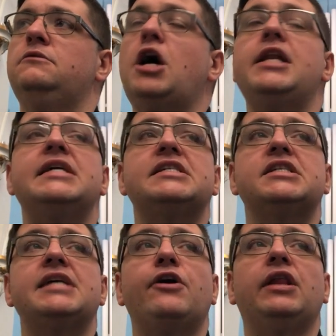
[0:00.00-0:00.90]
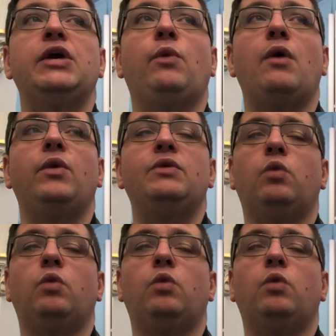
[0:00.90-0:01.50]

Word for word: Not necessarily what we